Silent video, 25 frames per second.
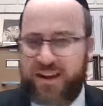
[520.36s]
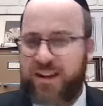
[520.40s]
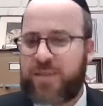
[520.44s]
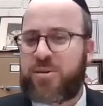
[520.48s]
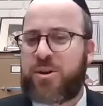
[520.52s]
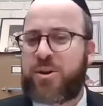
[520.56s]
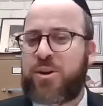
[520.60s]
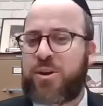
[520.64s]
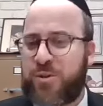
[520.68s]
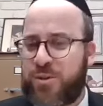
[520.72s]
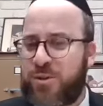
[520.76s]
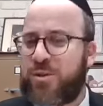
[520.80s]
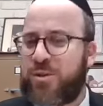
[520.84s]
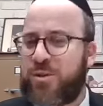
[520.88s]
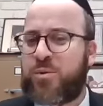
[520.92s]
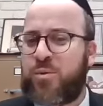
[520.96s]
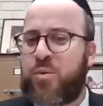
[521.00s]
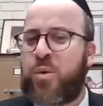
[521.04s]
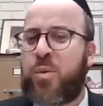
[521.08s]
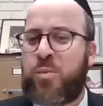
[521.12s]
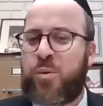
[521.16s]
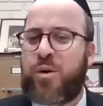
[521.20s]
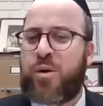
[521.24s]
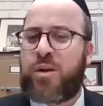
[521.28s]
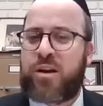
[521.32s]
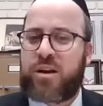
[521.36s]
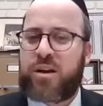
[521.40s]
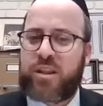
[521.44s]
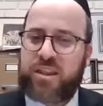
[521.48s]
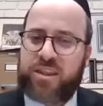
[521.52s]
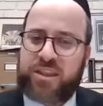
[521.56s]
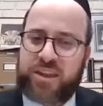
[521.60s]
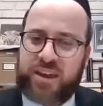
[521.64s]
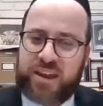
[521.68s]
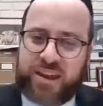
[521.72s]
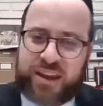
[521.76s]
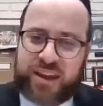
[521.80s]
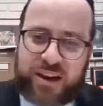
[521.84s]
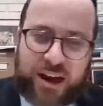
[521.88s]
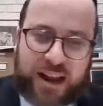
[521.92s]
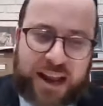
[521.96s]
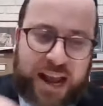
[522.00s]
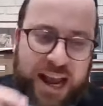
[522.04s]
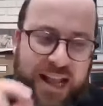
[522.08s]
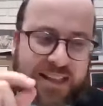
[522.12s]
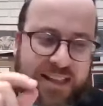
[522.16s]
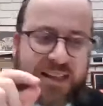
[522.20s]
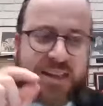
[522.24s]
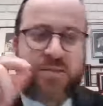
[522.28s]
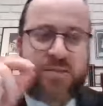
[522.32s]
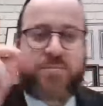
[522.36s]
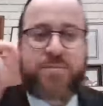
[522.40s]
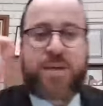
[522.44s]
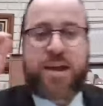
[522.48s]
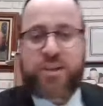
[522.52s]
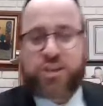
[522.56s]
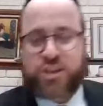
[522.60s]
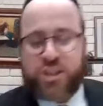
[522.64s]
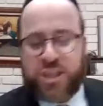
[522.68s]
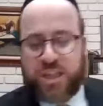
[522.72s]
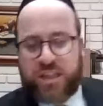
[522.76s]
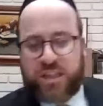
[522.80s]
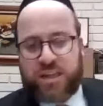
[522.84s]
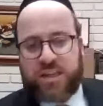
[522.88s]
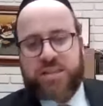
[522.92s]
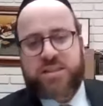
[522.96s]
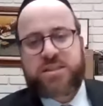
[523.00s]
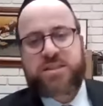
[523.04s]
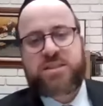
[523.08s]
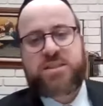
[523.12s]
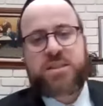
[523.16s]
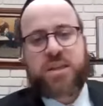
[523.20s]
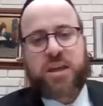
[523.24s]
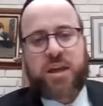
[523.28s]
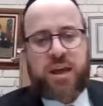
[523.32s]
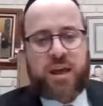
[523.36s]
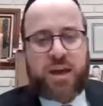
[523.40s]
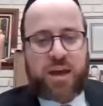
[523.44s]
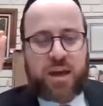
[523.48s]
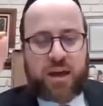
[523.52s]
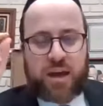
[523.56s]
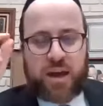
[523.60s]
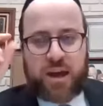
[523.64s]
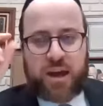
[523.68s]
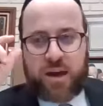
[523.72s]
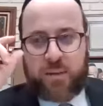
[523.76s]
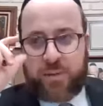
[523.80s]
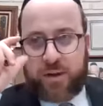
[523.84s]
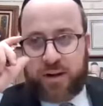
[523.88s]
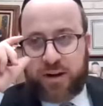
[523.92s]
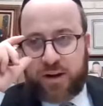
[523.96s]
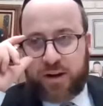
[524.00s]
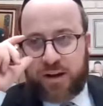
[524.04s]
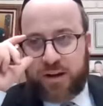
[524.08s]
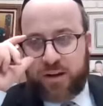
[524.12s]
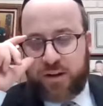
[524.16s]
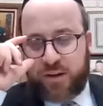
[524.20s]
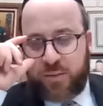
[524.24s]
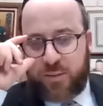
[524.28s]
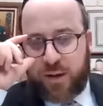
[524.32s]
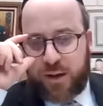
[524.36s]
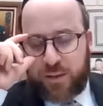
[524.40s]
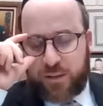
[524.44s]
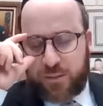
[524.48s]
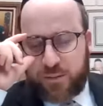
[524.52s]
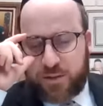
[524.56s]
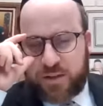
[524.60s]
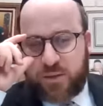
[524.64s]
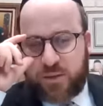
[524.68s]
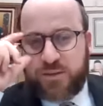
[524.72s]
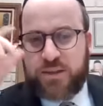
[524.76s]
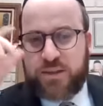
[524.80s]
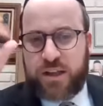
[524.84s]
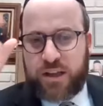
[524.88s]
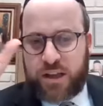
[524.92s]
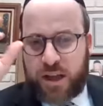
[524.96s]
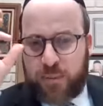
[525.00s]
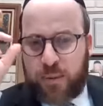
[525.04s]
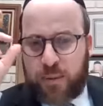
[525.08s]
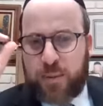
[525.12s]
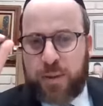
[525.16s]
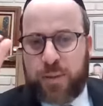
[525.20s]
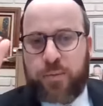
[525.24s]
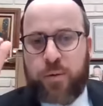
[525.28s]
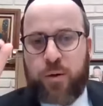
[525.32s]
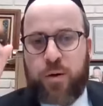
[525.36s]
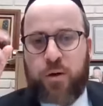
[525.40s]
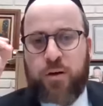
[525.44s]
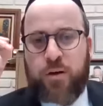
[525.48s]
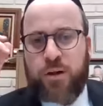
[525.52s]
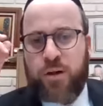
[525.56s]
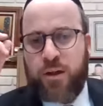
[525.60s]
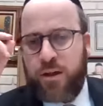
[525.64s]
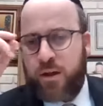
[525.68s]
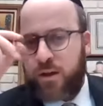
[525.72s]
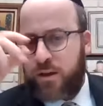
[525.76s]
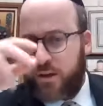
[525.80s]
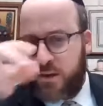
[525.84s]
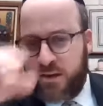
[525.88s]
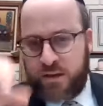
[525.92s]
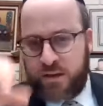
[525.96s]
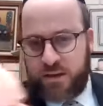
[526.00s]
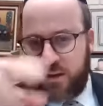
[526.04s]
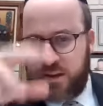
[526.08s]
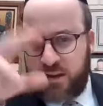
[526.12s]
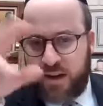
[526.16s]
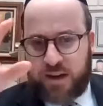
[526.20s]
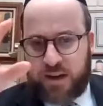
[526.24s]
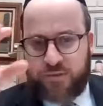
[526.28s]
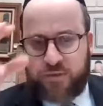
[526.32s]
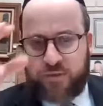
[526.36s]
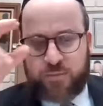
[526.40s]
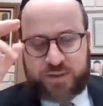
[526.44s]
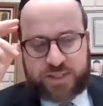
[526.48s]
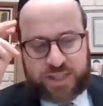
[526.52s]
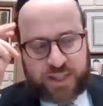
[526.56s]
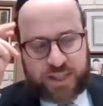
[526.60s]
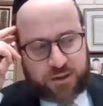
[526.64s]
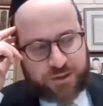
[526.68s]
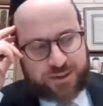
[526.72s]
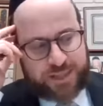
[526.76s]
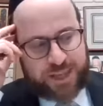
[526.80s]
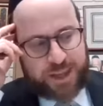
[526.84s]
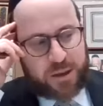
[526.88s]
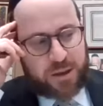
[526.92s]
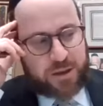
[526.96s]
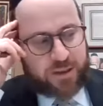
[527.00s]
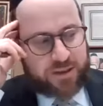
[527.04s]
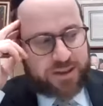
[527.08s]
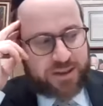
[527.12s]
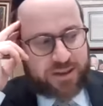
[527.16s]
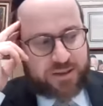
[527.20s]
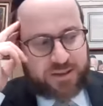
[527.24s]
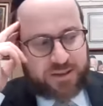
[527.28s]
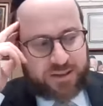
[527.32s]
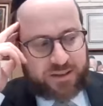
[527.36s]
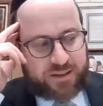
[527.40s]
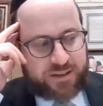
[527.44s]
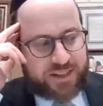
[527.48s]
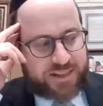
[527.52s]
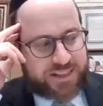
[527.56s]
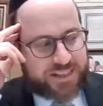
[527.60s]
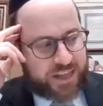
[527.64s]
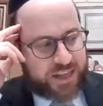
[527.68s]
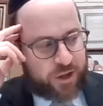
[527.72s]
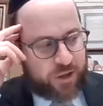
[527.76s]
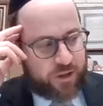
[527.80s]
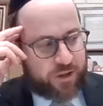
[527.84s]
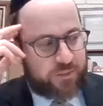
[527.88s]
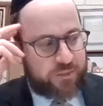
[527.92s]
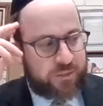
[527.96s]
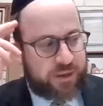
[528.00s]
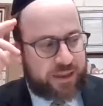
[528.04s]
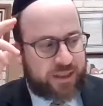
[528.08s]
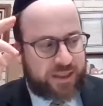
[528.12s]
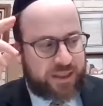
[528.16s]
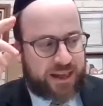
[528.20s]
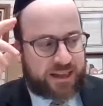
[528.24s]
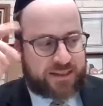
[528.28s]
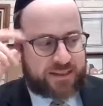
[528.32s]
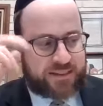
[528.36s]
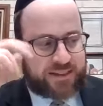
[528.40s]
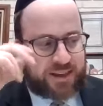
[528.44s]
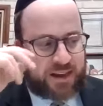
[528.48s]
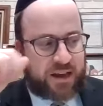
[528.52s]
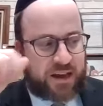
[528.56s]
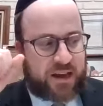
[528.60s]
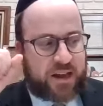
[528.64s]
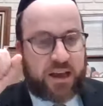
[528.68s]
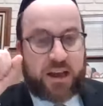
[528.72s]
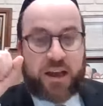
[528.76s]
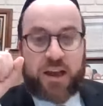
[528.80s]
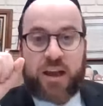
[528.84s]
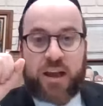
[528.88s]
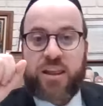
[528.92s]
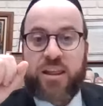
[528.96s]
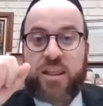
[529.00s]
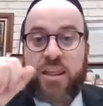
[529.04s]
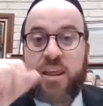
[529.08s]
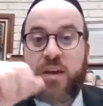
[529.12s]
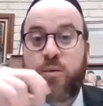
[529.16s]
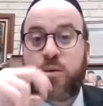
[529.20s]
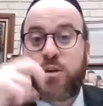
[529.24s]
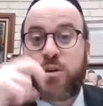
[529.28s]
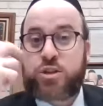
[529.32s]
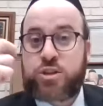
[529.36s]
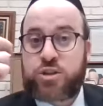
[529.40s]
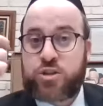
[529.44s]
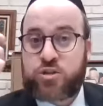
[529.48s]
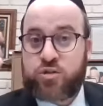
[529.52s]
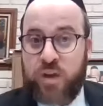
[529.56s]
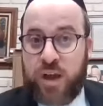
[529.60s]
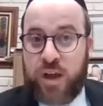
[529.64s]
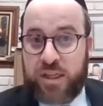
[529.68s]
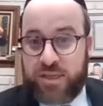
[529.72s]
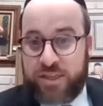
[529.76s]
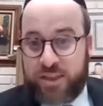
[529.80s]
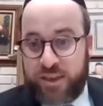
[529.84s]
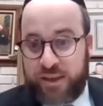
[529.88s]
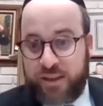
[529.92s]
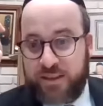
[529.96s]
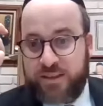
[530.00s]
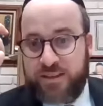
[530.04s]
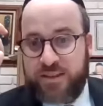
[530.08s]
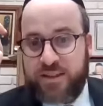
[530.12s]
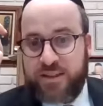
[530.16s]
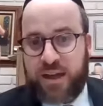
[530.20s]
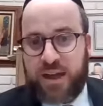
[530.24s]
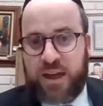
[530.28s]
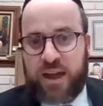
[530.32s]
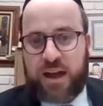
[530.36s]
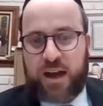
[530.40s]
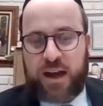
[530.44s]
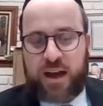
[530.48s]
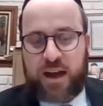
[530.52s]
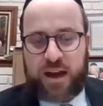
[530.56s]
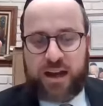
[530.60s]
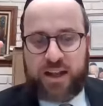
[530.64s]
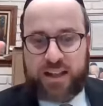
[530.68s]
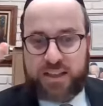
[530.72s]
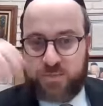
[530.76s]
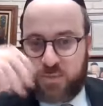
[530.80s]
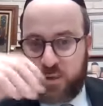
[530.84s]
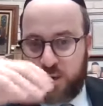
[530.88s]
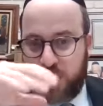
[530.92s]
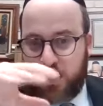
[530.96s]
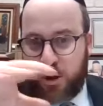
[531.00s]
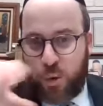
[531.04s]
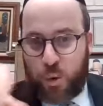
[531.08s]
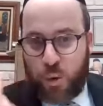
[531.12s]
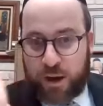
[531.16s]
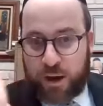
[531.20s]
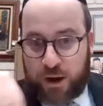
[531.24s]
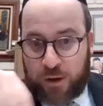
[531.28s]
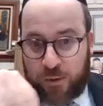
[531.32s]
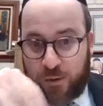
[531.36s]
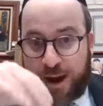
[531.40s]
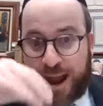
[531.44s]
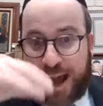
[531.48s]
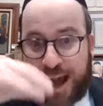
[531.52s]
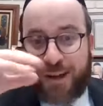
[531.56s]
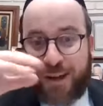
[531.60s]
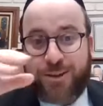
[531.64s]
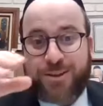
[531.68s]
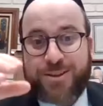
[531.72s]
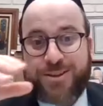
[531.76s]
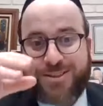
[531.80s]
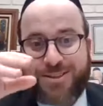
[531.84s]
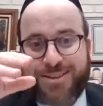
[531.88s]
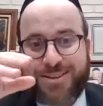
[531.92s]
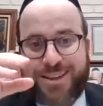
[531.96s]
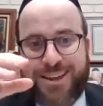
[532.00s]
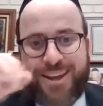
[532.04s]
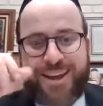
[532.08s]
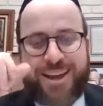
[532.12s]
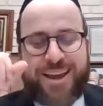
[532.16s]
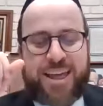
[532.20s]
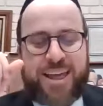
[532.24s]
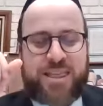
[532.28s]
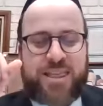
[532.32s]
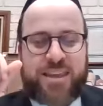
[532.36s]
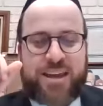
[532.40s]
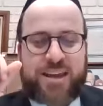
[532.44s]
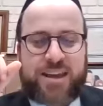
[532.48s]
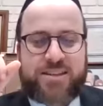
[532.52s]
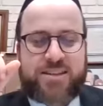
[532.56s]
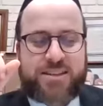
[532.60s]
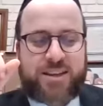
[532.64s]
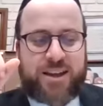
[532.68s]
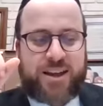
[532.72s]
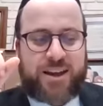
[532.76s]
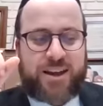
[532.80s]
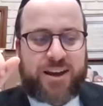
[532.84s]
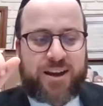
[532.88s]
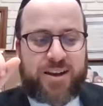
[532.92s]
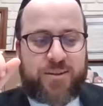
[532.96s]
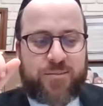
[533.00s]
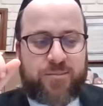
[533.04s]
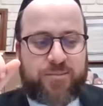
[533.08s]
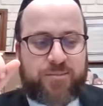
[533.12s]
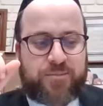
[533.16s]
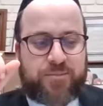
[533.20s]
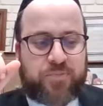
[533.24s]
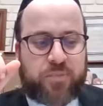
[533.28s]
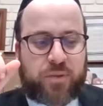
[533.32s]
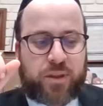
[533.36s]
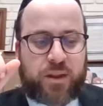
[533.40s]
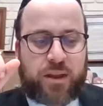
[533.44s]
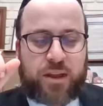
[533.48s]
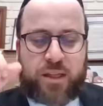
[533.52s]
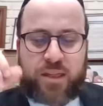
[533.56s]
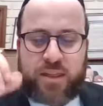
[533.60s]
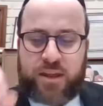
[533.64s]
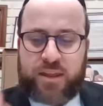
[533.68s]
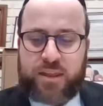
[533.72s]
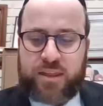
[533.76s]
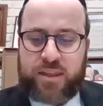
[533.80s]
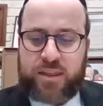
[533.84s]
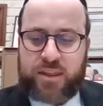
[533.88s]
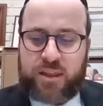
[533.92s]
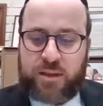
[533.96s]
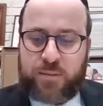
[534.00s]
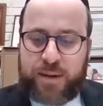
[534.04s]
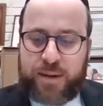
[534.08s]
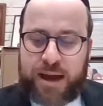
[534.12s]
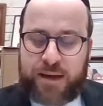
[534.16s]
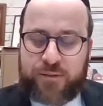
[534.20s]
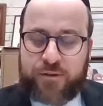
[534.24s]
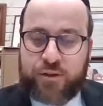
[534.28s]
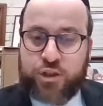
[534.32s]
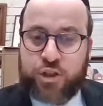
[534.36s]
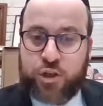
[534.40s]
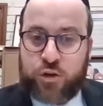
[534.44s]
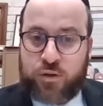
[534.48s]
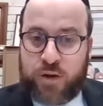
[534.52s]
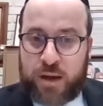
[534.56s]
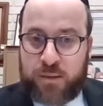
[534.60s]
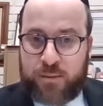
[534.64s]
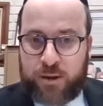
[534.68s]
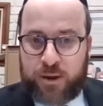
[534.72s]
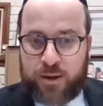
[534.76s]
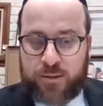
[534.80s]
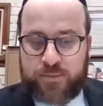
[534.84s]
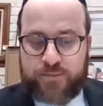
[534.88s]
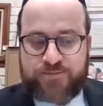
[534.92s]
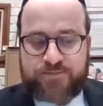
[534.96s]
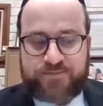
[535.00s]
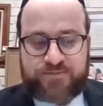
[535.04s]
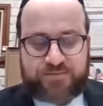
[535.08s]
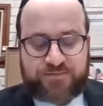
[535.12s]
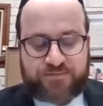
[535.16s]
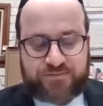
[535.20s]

I'm gonna, one more thing. You know, I, I didn't mention this, uh, but you know, my some a couple people not from San Jose, did, did tell me that uh, they were strengthened. Uh, it's been going around that, um, that the Lubavitcher Rebbe,